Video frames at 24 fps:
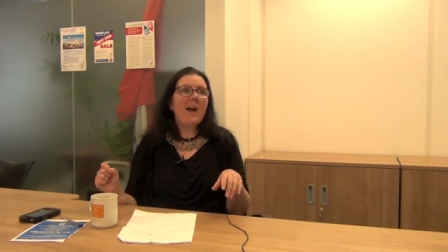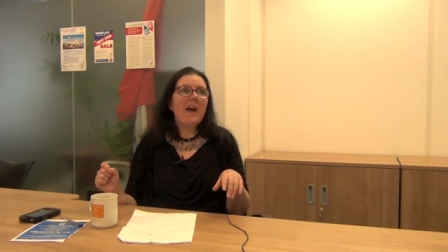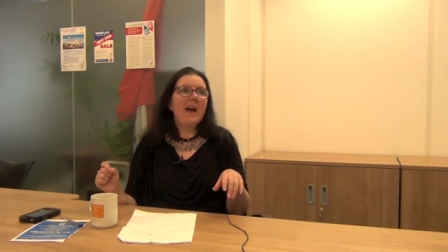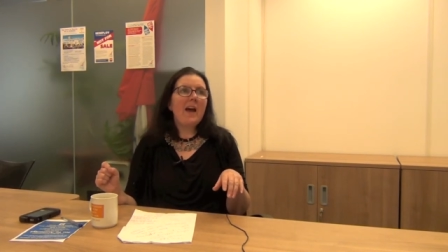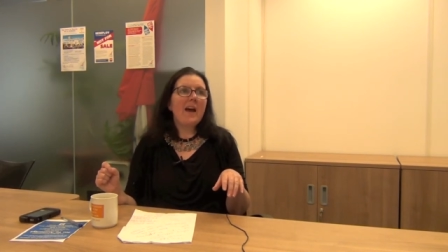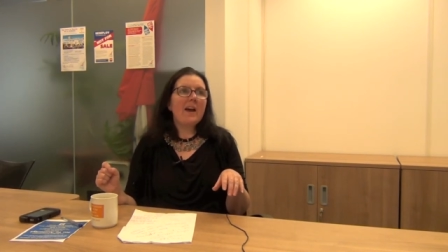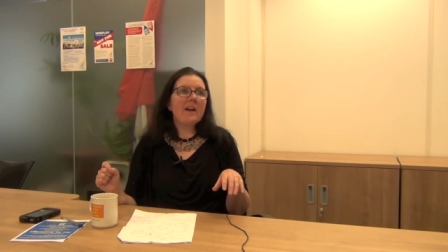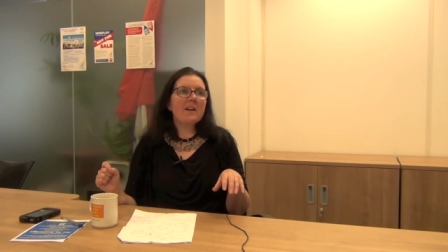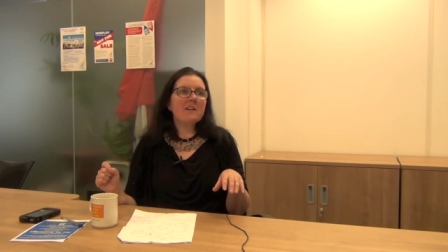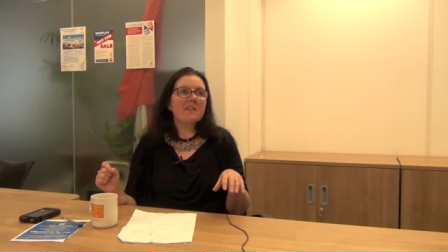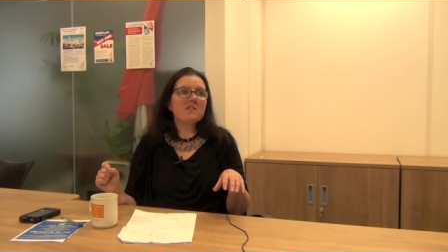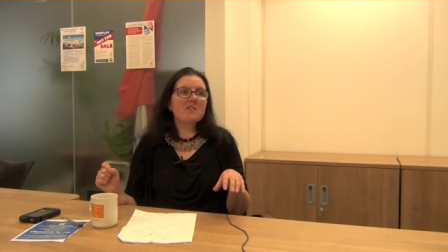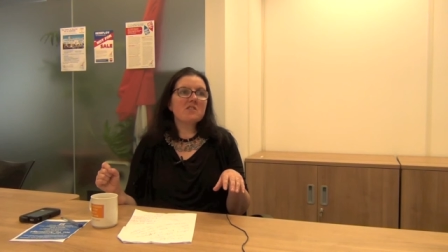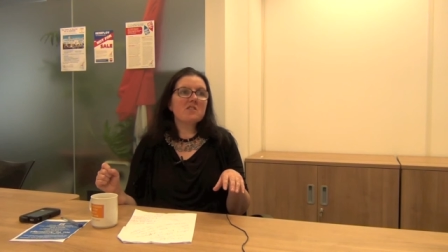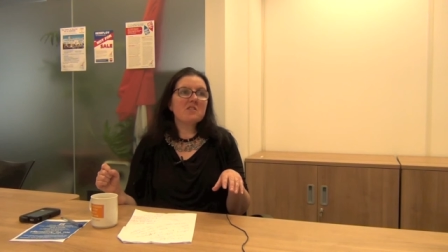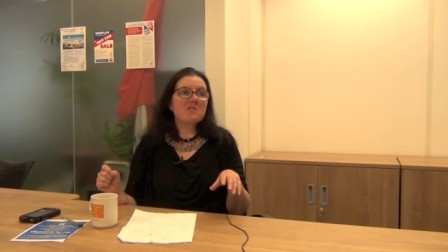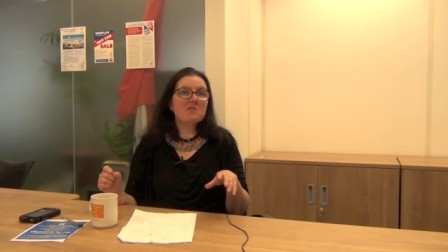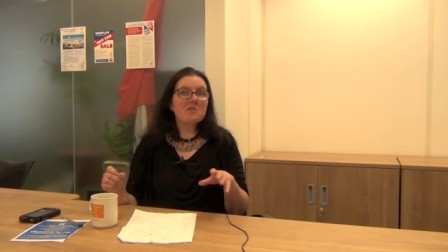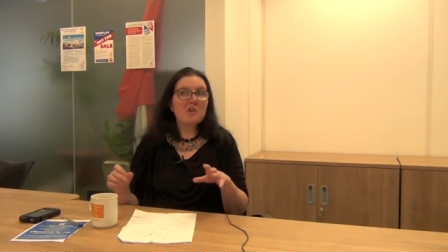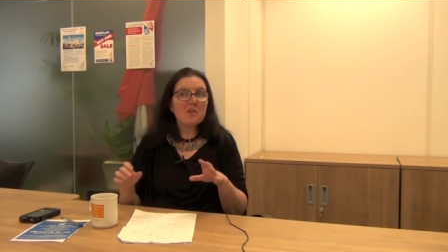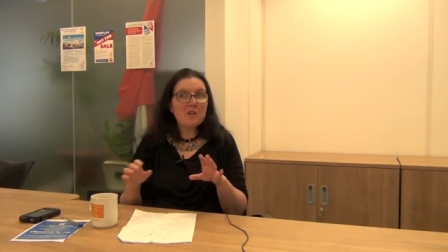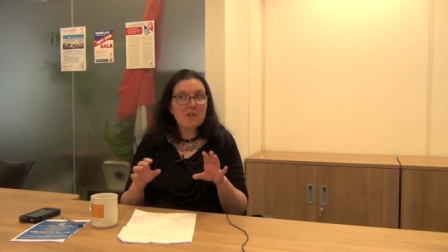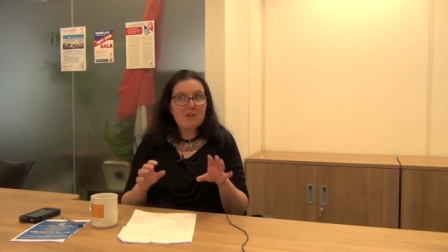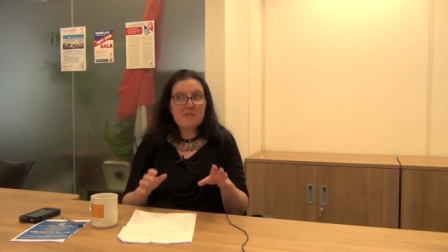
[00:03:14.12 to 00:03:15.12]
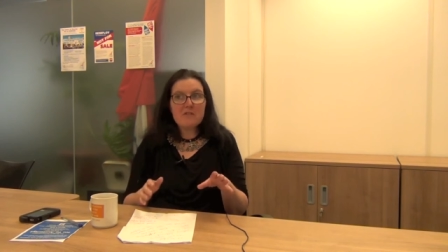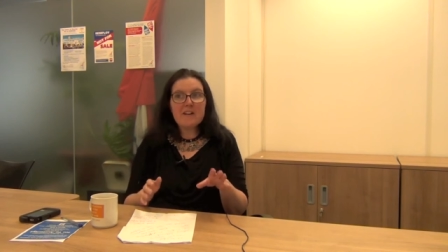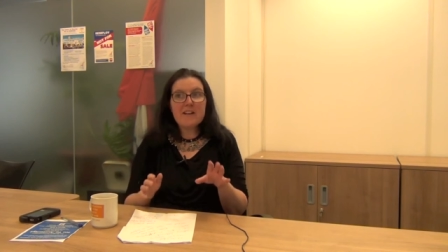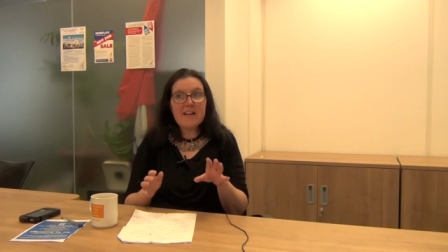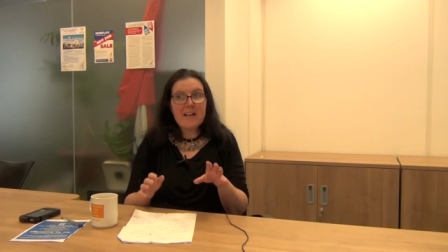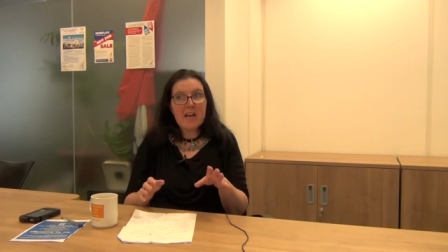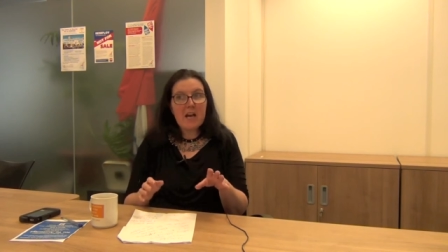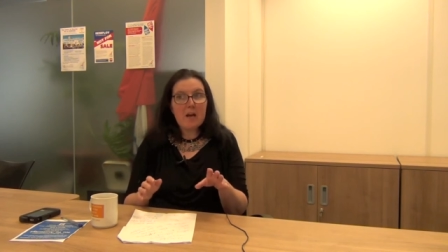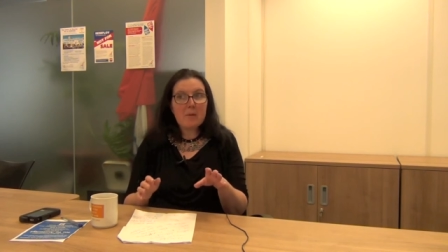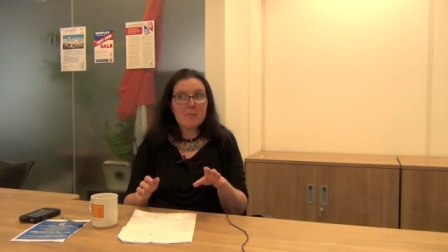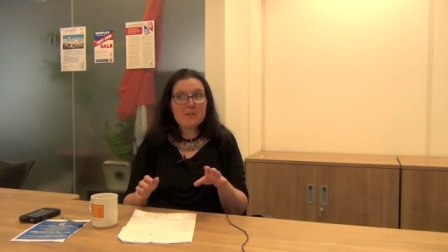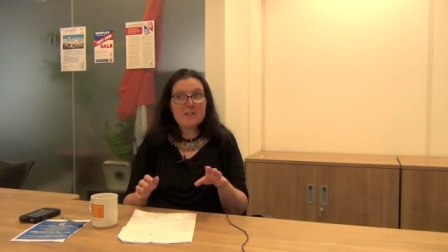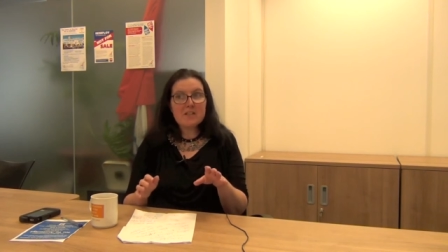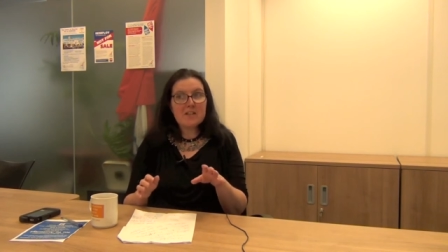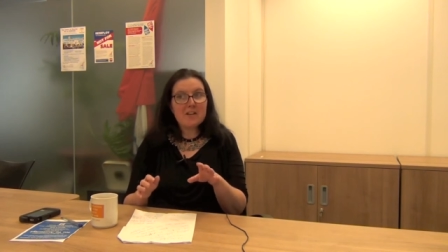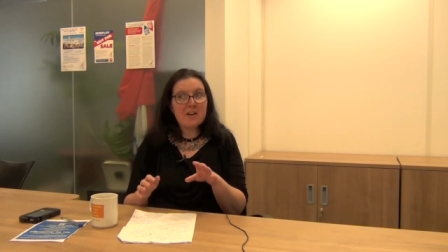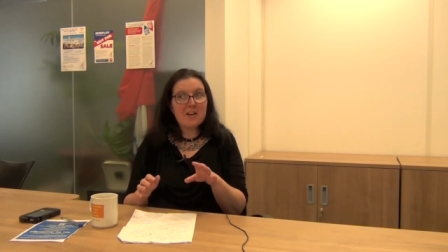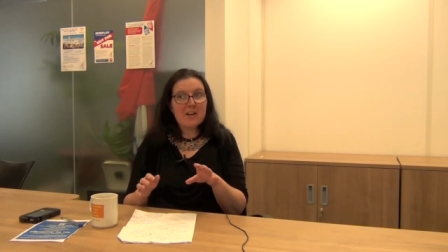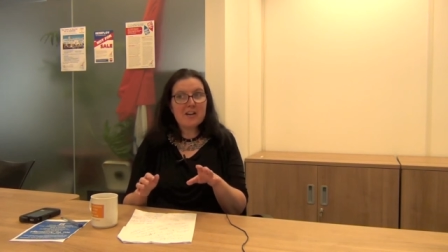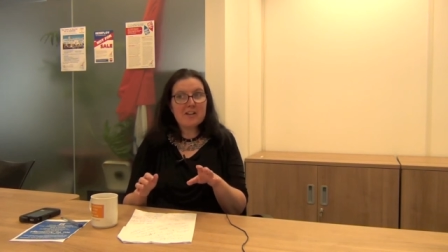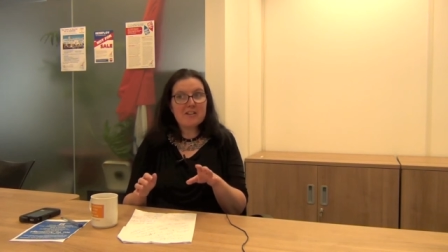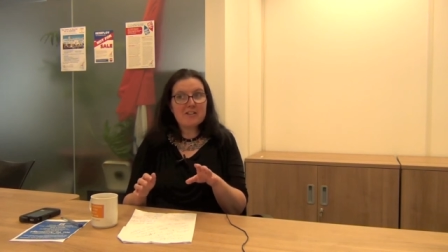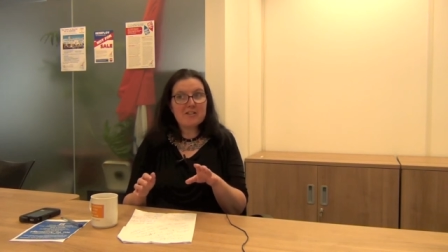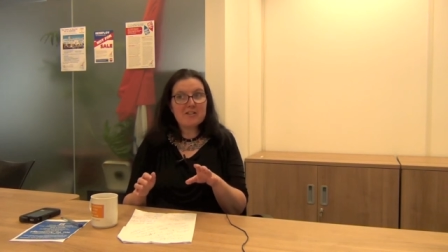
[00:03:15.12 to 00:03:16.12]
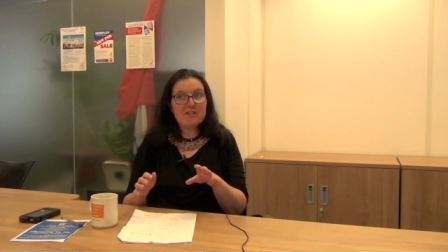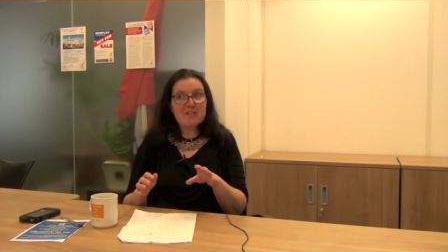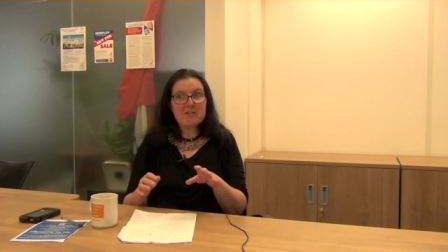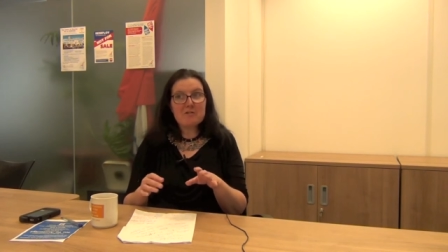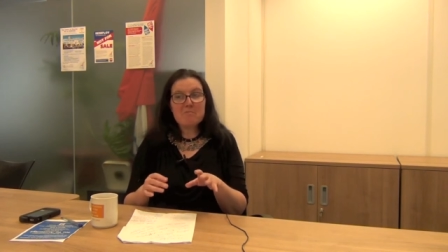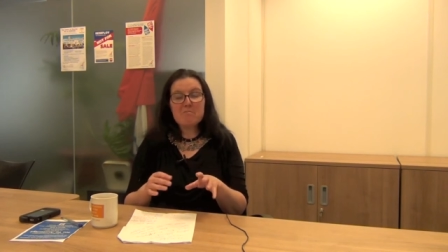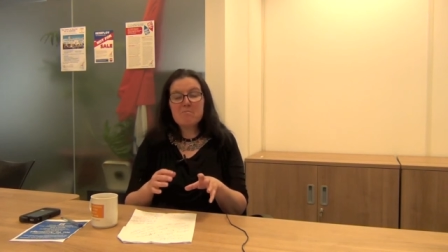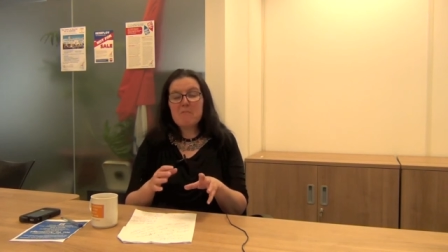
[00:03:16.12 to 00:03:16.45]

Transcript: And nothing really happened in Ireland,